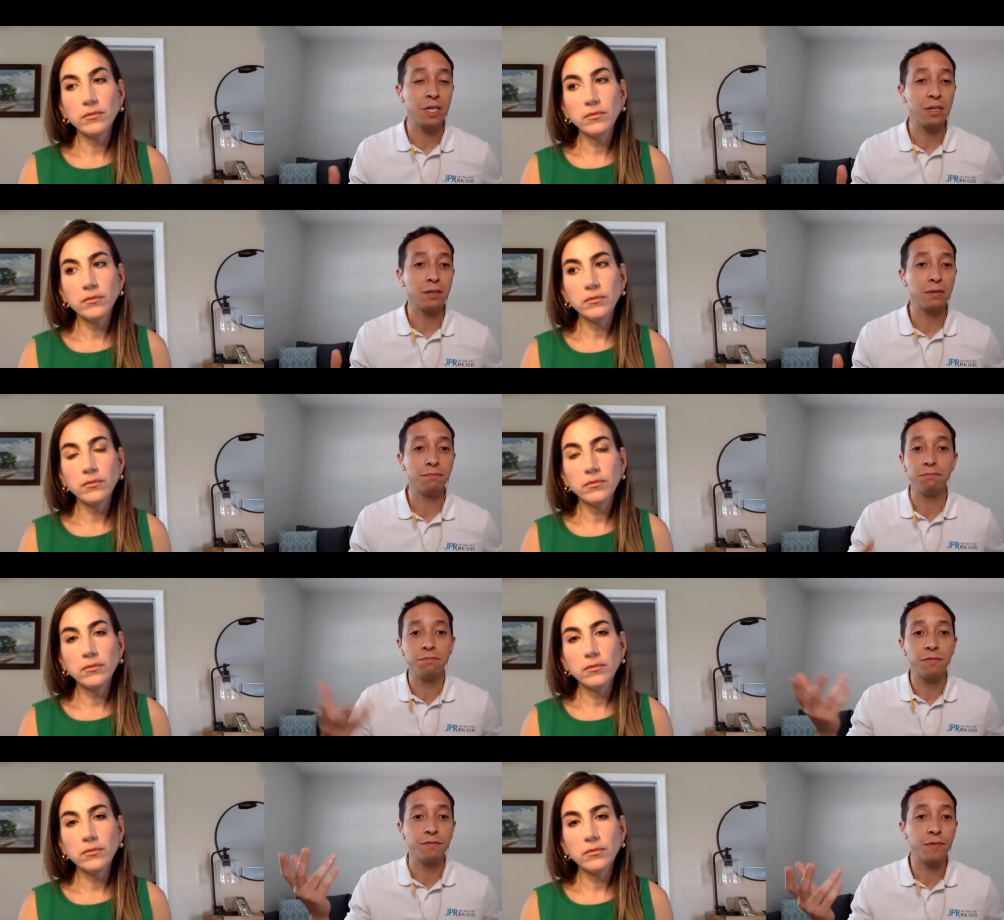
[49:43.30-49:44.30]

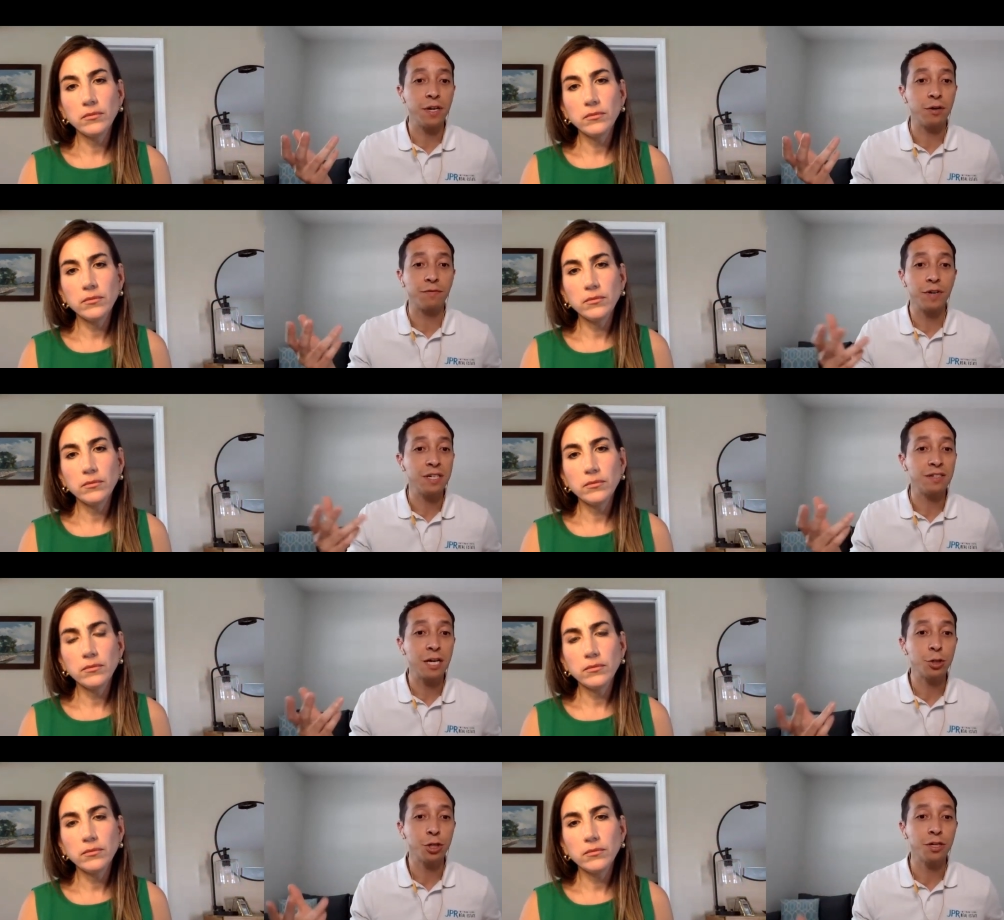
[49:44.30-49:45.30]
Speaker 1: um, you know free
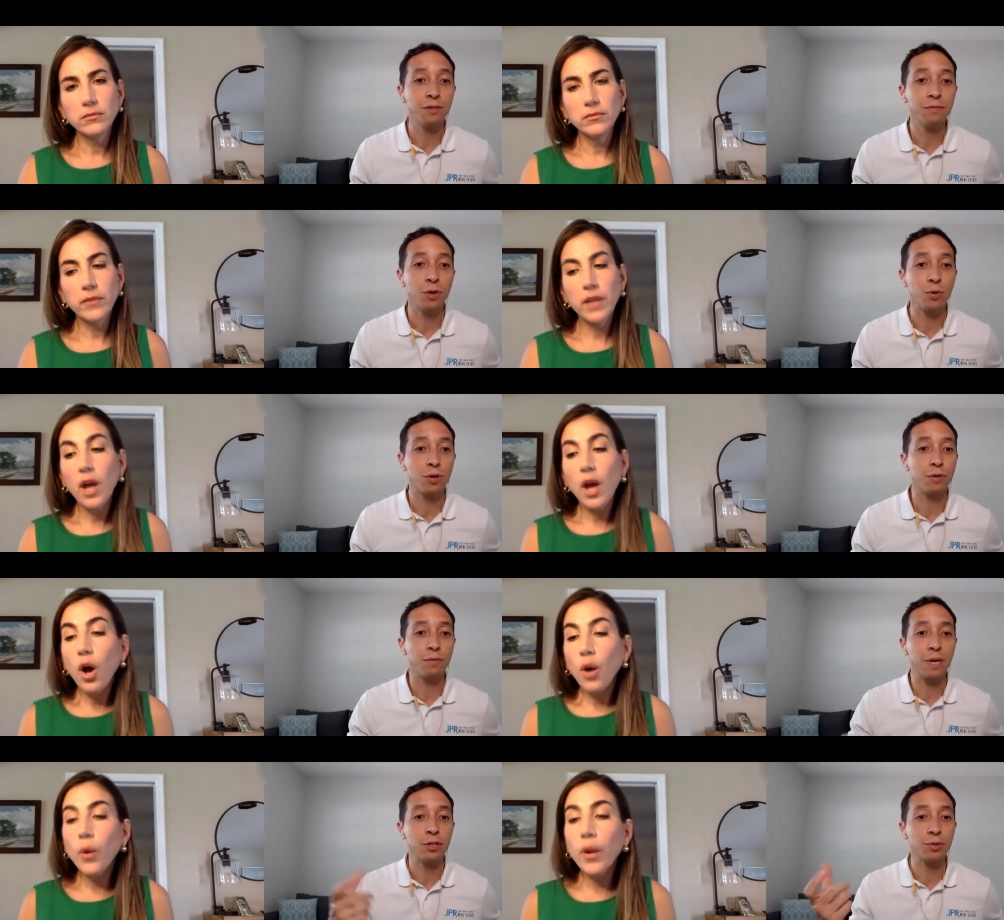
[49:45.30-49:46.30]
session
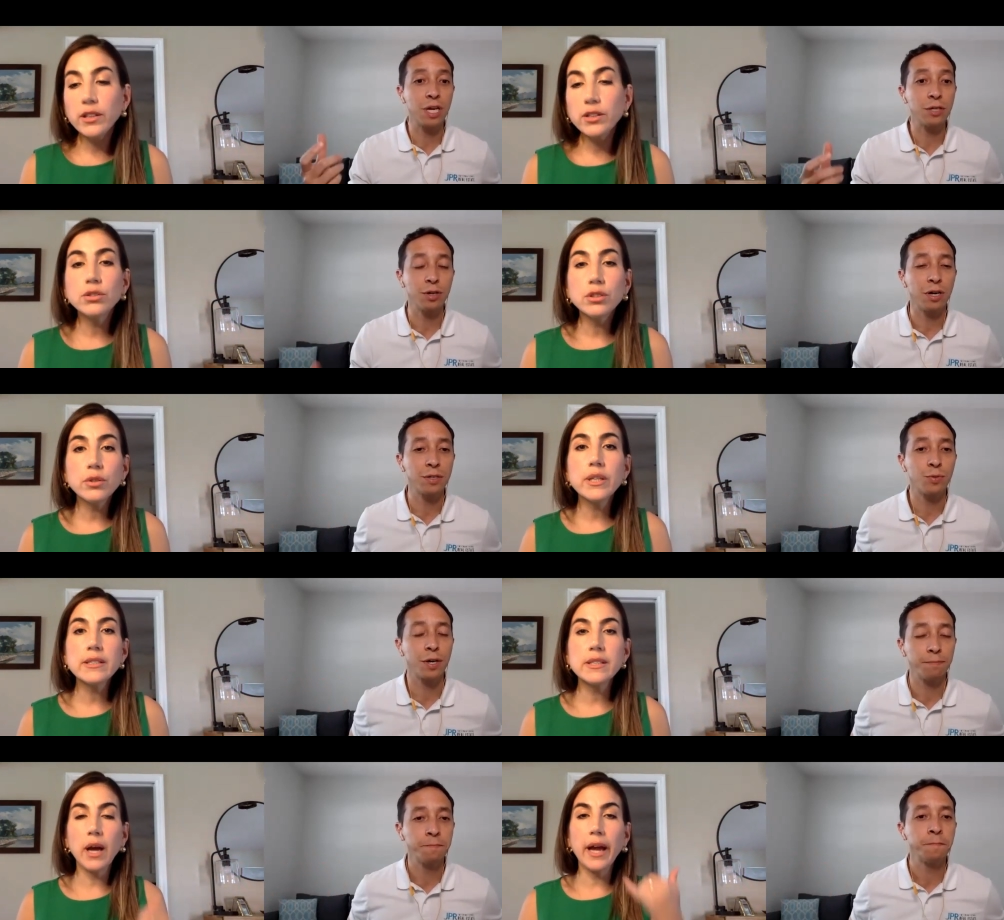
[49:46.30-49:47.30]
or? What I do do
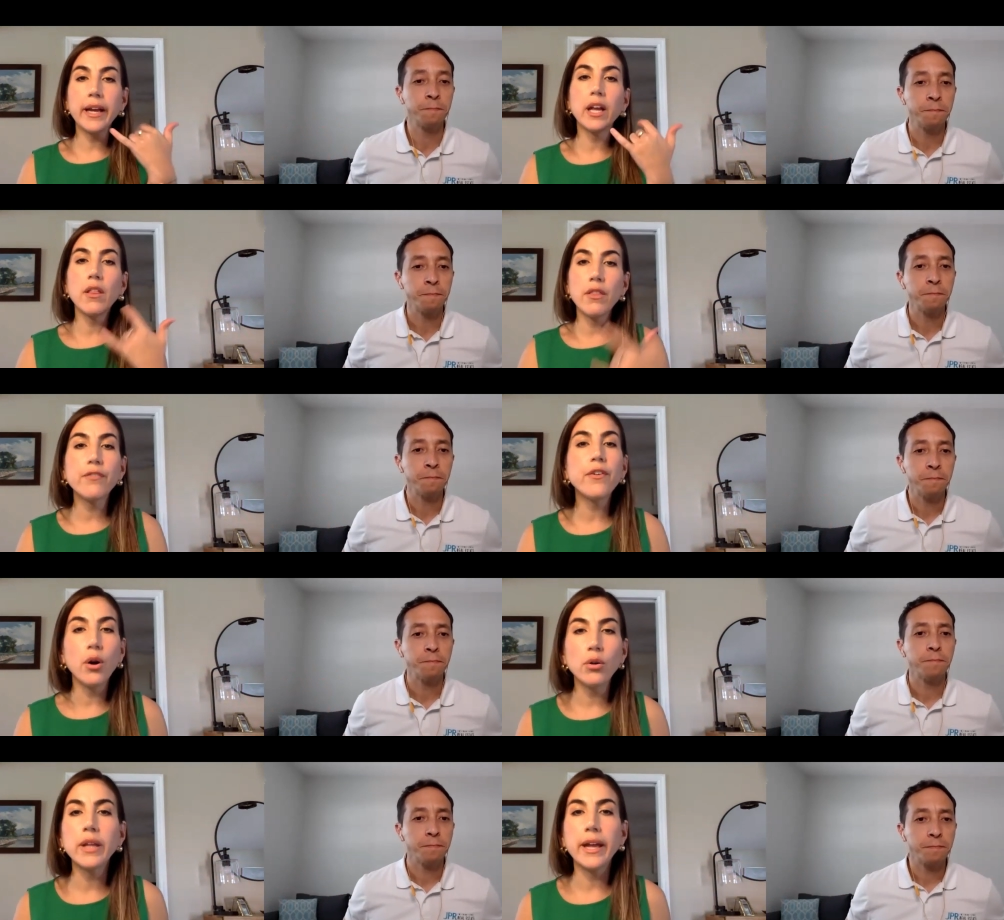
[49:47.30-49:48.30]
is
Speaker 2: I get on the
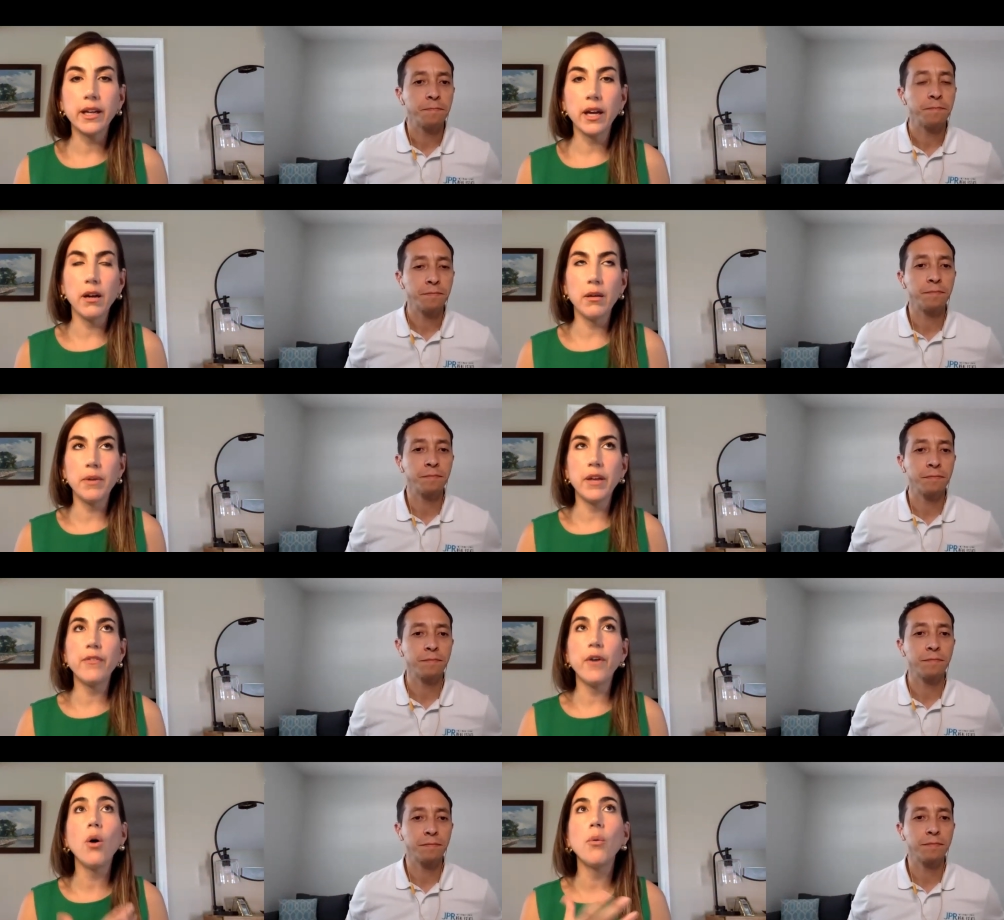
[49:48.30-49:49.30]
phone like um, if
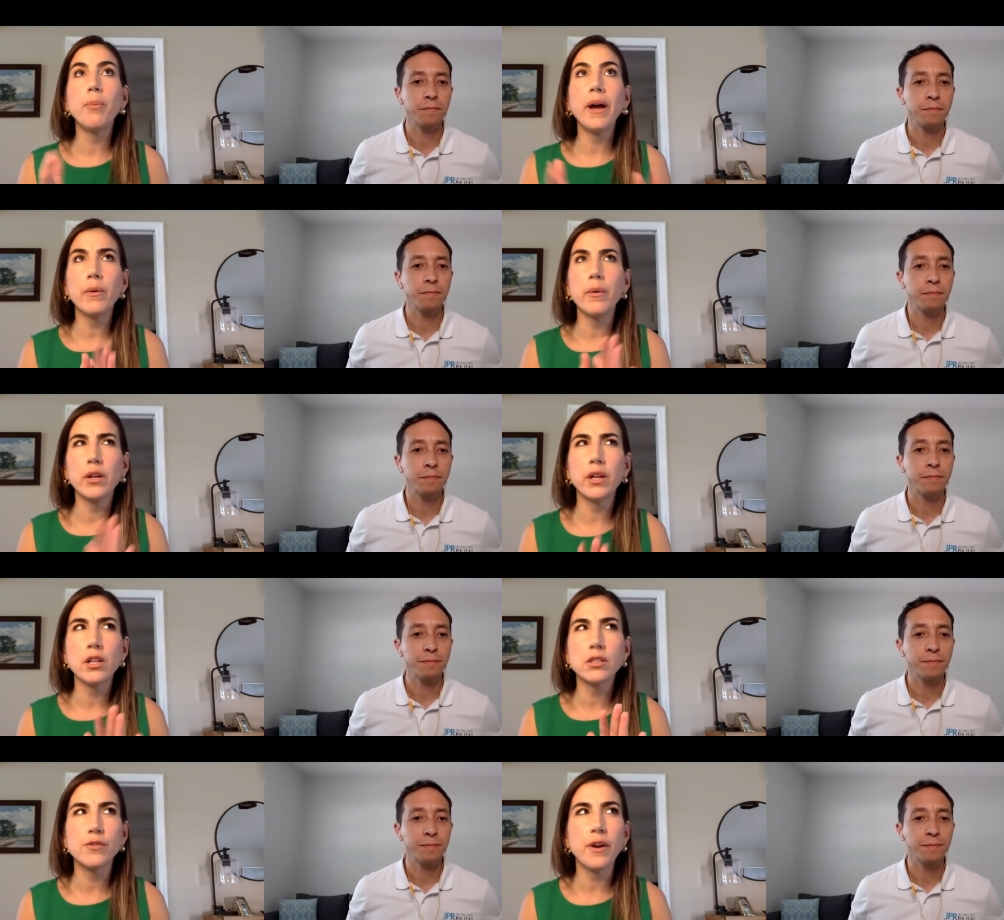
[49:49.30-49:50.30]
oh by the way you can
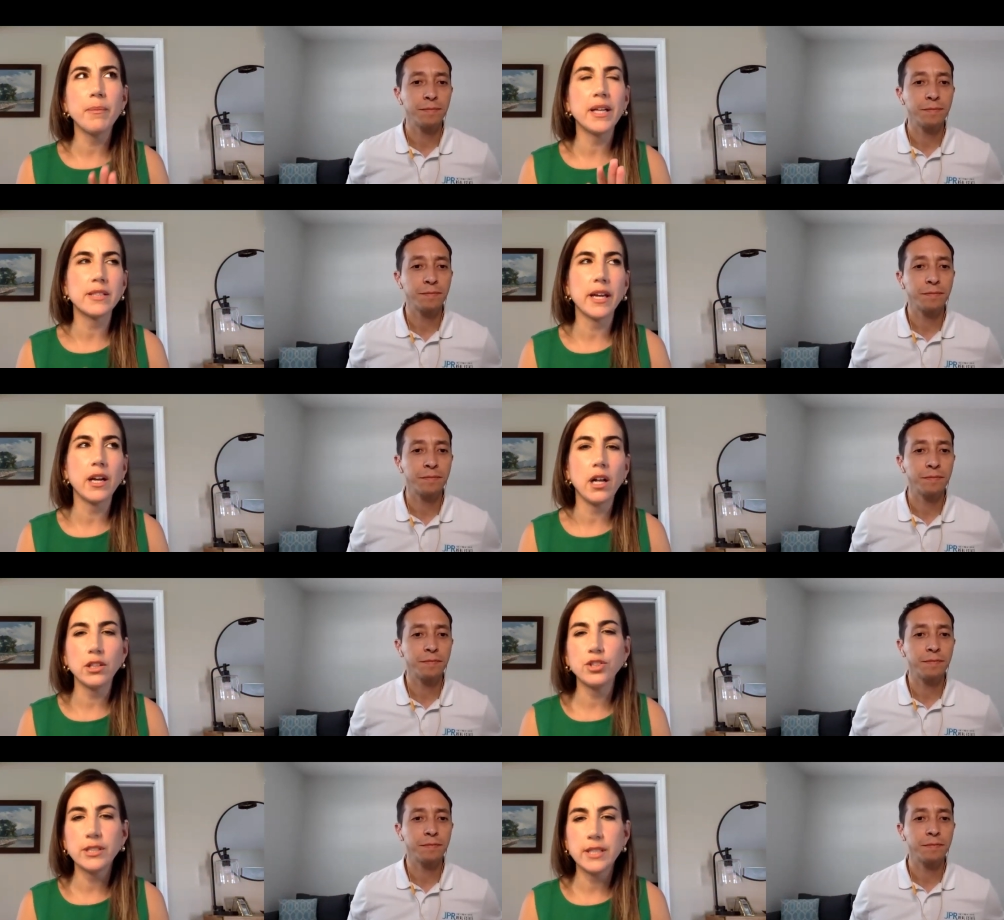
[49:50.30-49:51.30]
also find me on
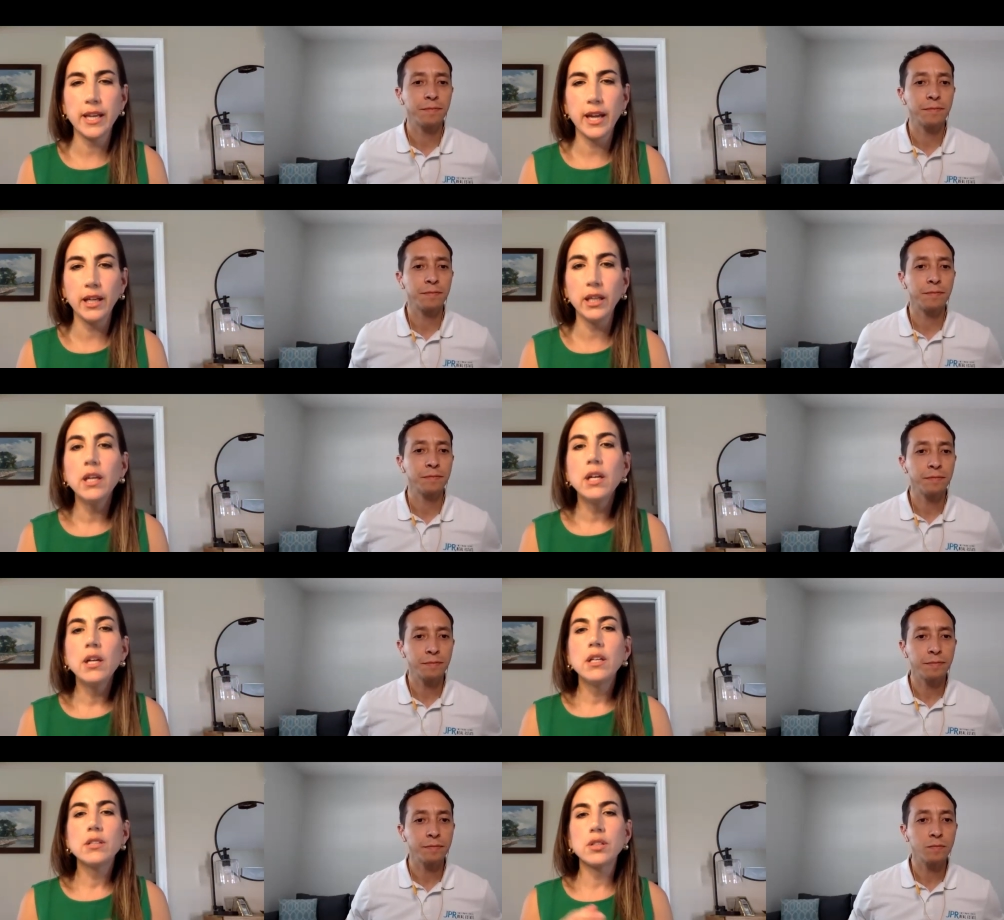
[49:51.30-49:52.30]
Psychology Today.
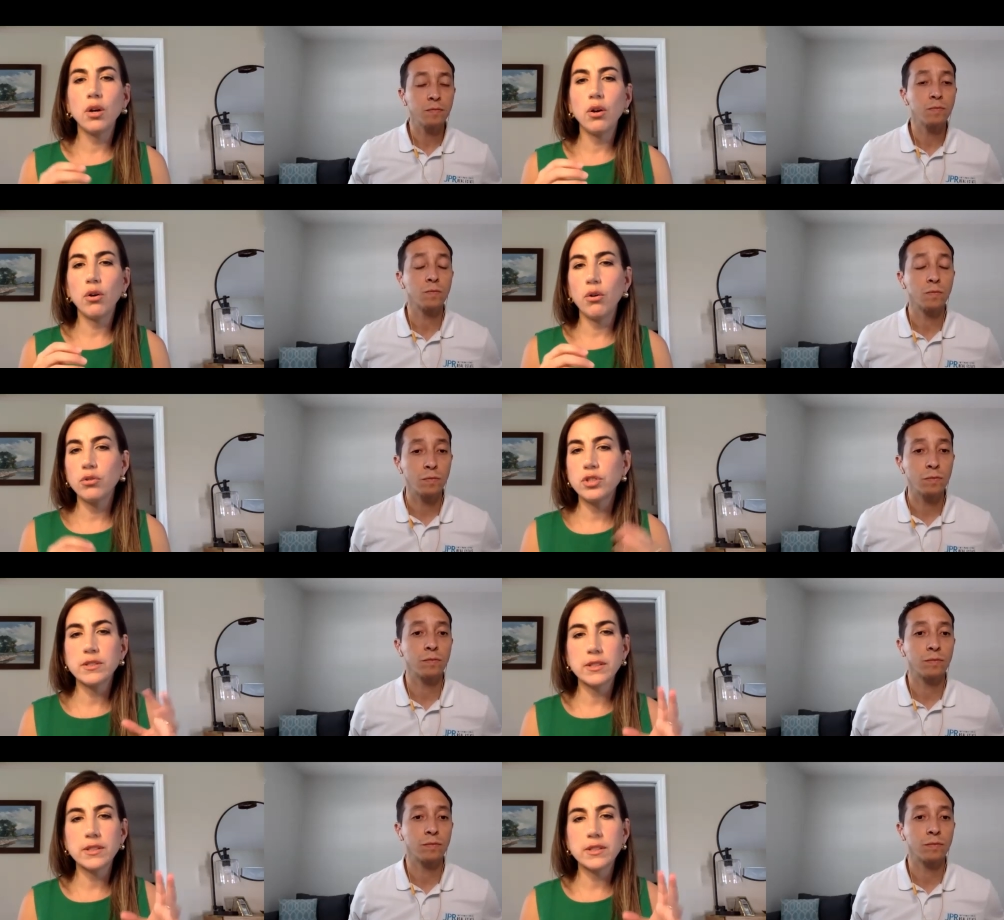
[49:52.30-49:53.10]
So just